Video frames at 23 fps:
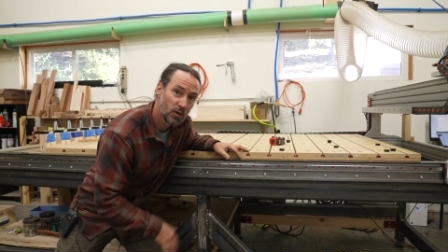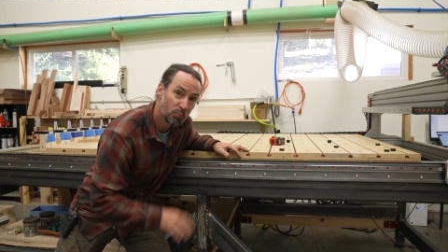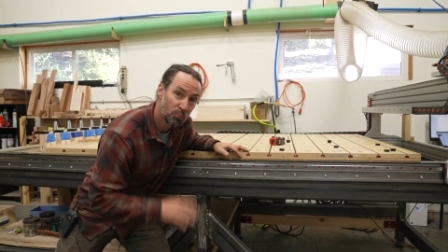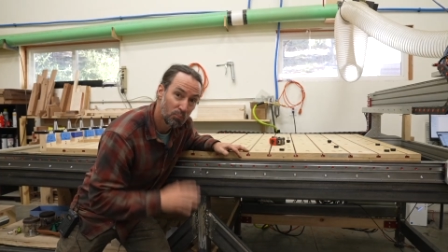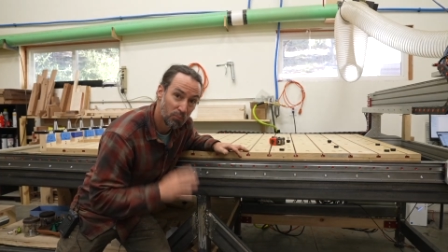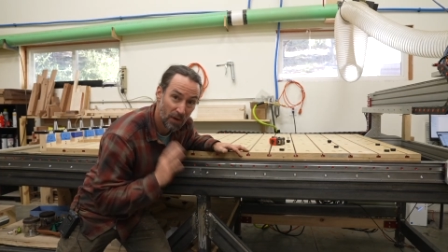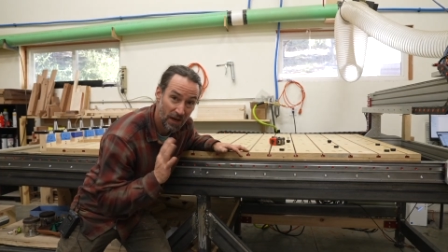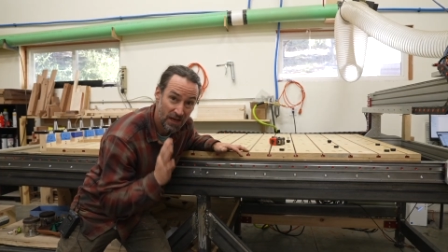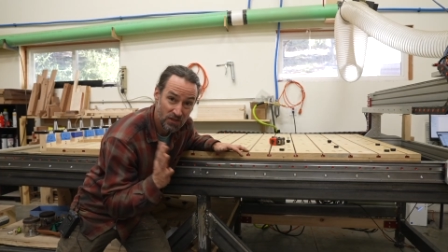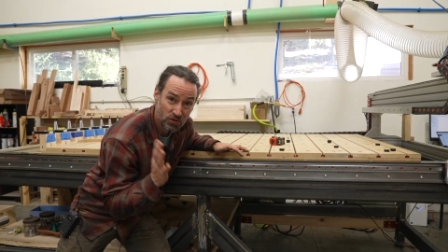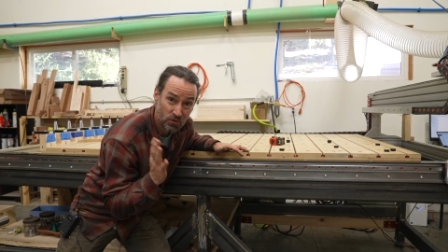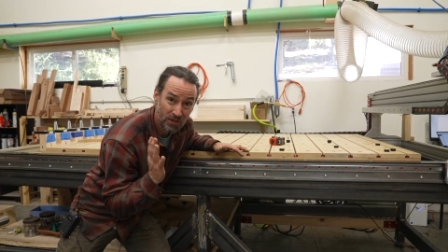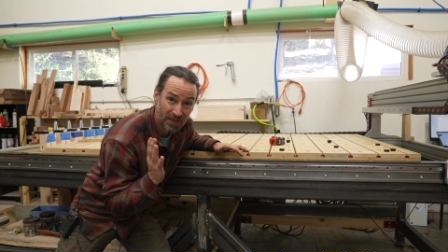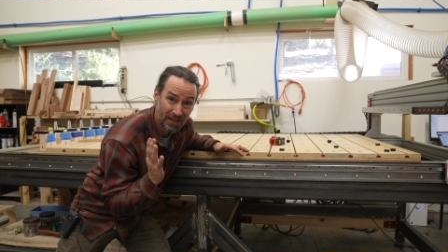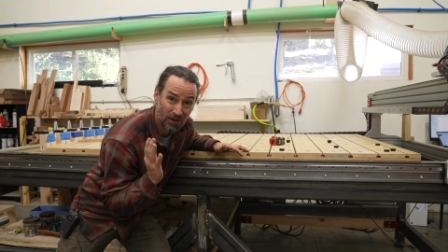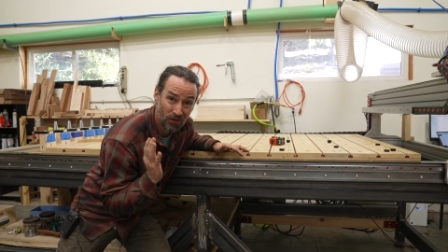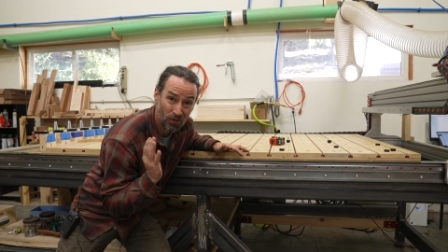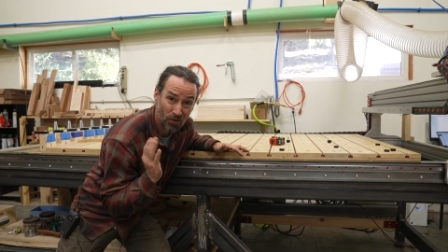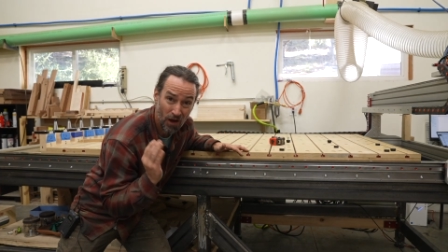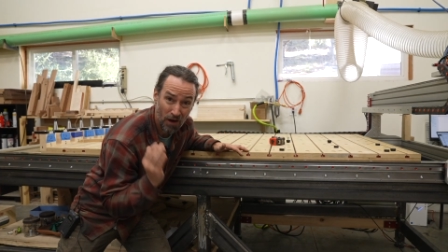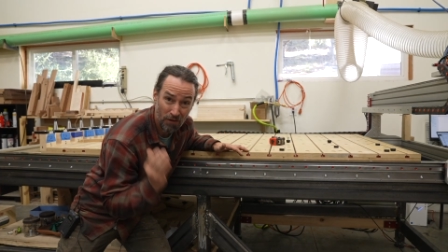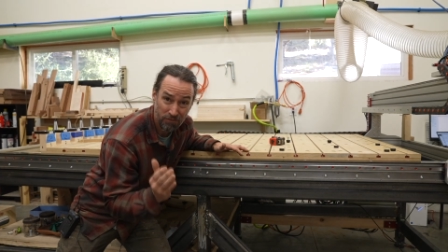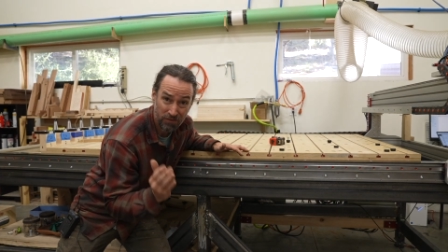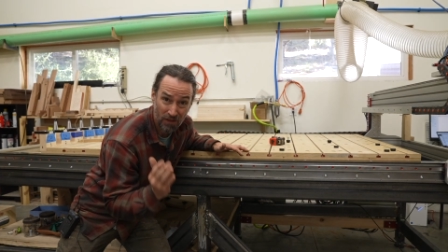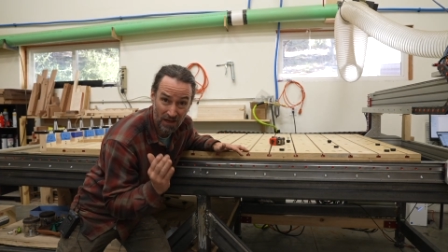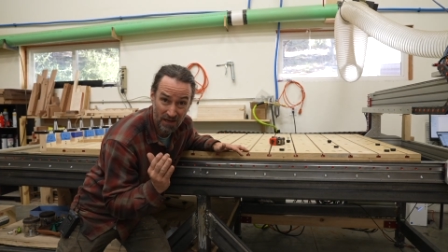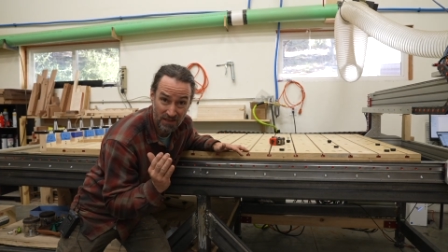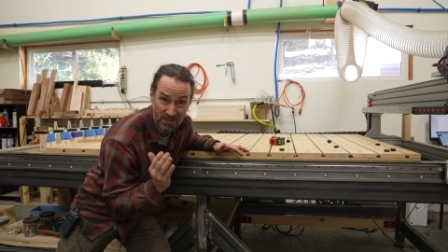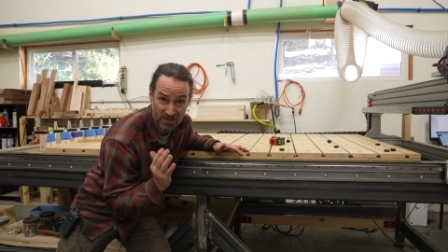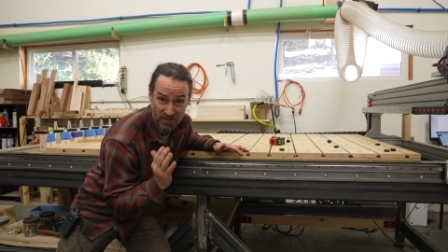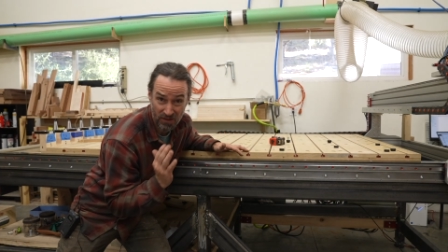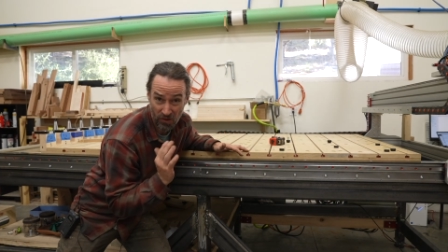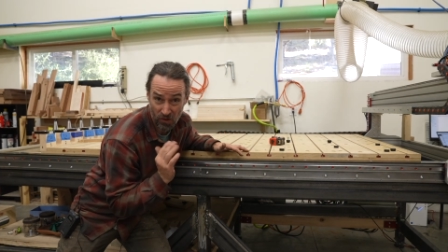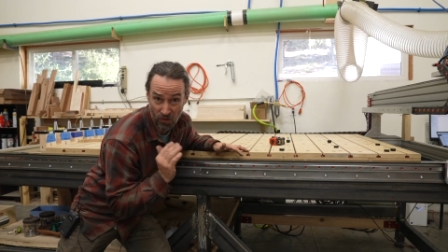But I do get a lot of
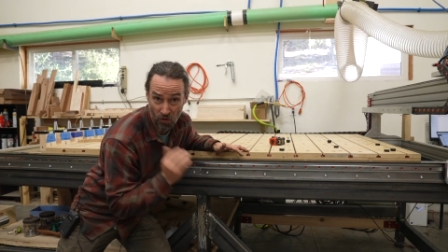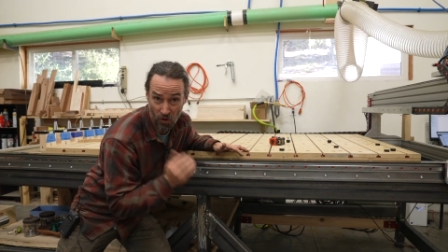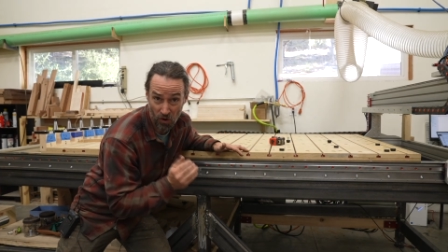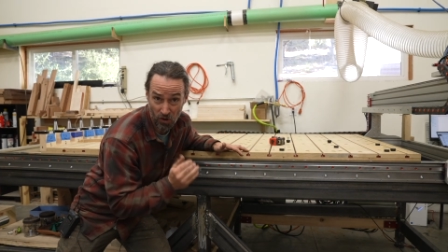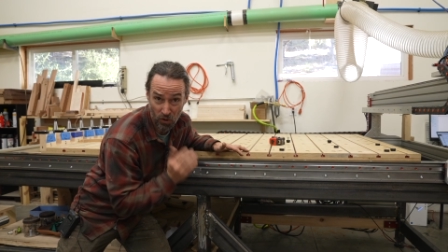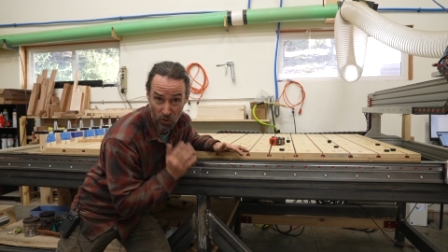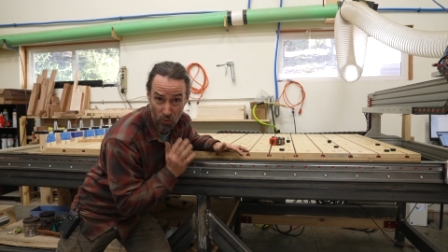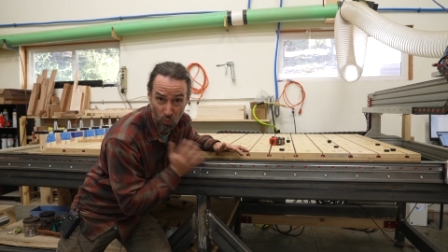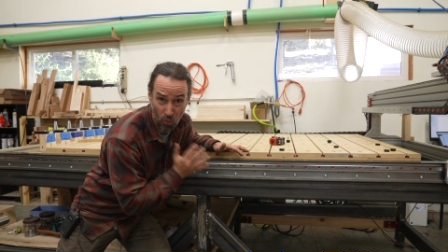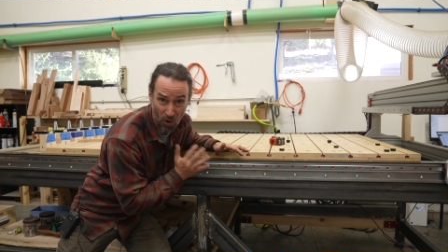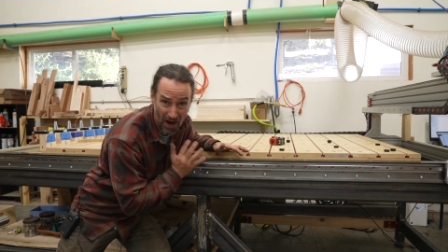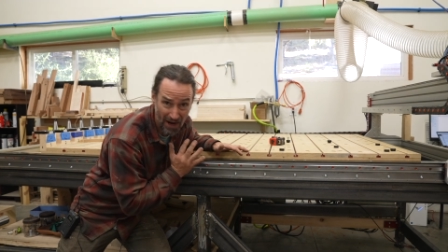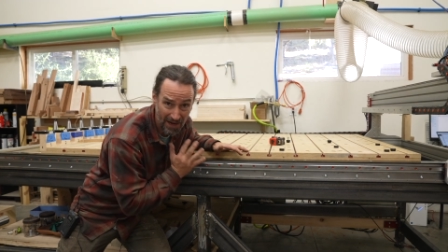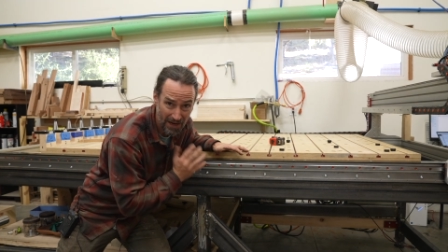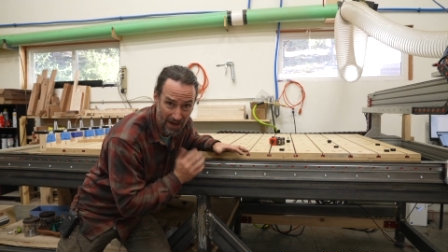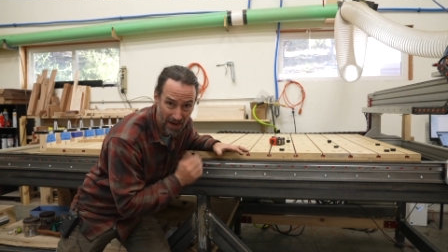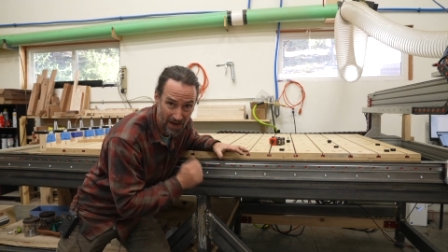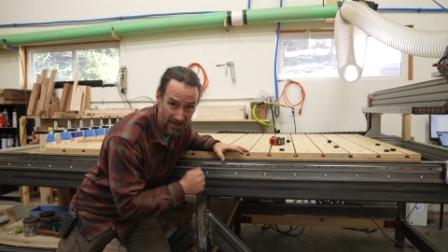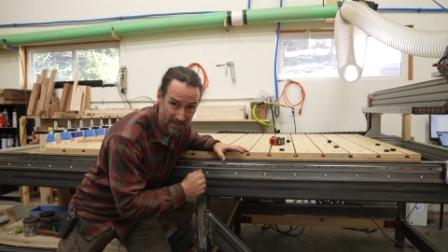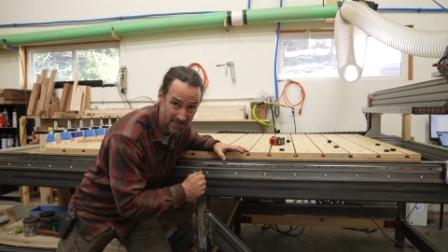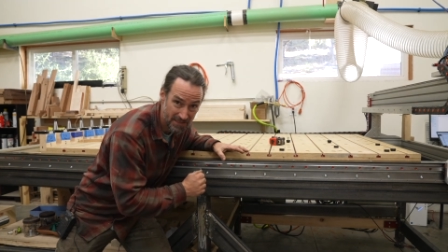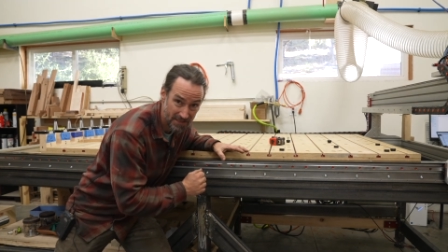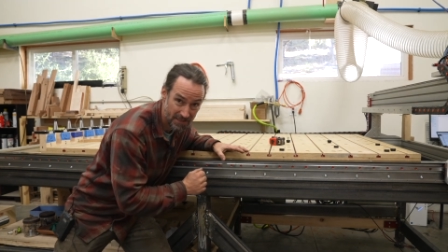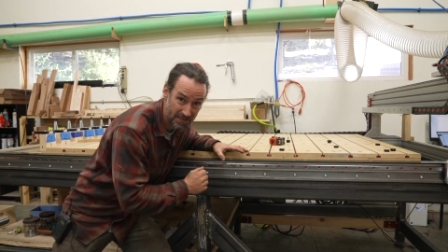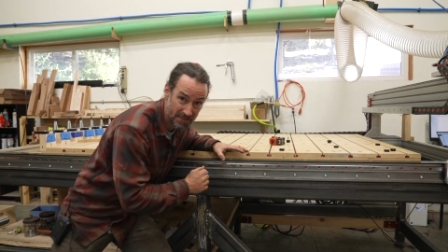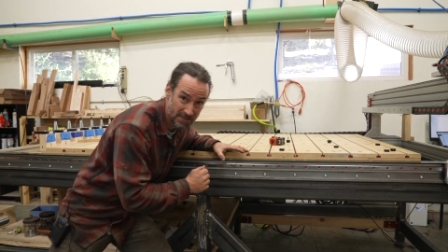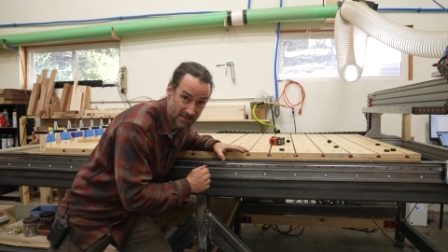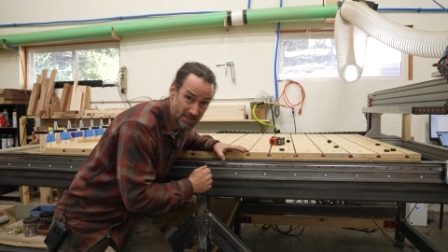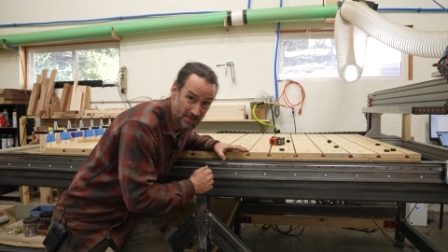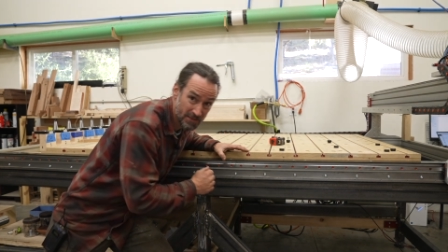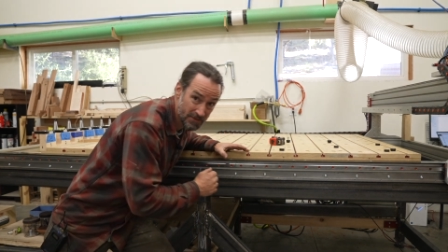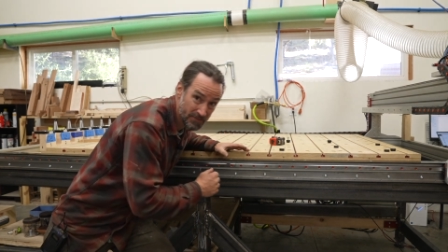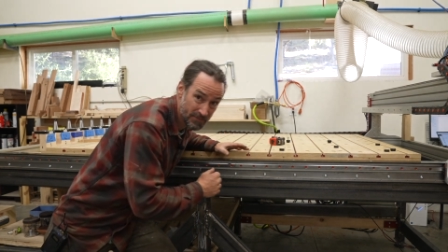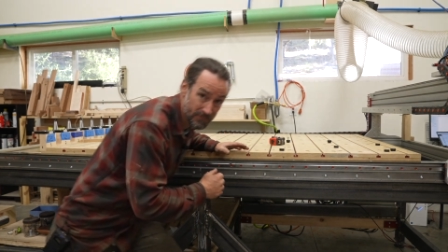flex on the longer
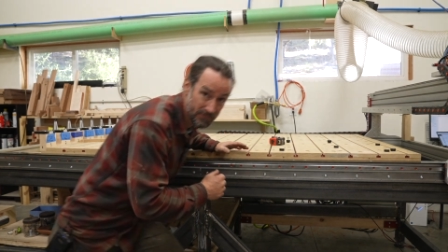y-axis.